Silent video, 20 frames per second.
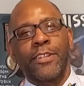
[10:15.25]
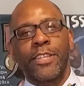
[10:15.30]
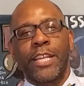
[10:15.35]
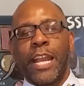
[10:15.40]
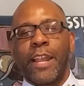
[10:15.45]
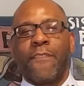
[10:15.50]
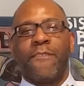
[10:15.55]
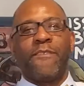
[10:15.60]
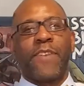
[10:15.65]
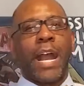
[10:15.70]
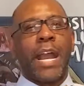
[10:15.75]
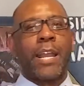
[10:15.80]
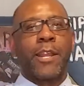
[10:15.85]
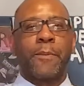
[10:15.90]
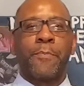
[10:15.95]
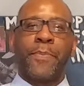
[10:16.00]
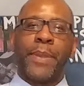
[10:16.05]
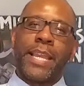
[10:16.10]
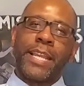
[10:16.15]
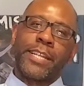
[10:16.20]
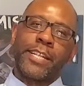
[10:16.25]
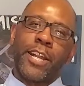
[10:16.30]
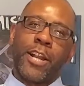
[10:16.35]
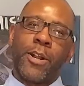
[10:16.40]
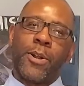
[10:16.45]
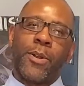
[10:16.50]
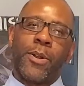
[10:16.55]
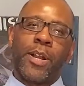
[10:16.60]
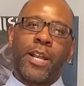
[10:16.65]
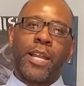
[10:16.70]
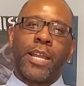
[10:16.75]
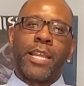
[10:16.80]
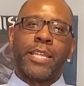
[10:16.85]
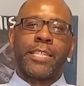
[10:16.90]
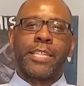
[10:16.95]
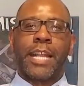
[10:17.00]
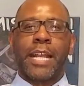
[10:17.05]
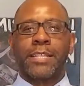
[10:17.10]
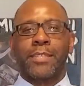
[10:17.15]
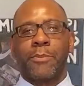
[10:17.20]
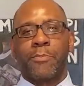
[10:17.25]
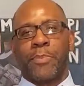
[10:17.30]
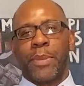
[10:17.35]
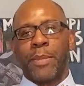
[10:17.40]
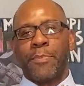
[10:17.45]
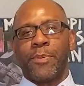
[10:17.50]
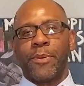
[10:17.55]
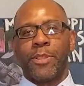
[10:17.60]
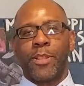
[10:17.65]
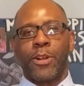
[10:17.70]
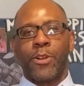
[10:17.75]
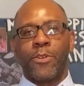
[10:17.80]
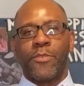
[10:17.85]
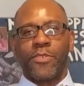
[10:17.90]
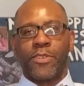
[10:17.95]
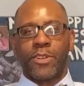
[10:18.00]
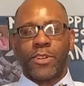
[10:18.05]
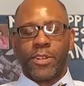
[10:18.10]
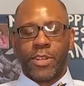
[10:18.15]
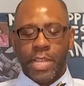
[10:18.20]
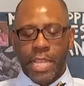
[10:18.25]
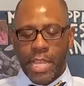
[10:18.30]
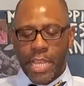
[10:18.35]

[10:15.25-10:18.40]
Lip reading: you got a fire pit going, you got some people over,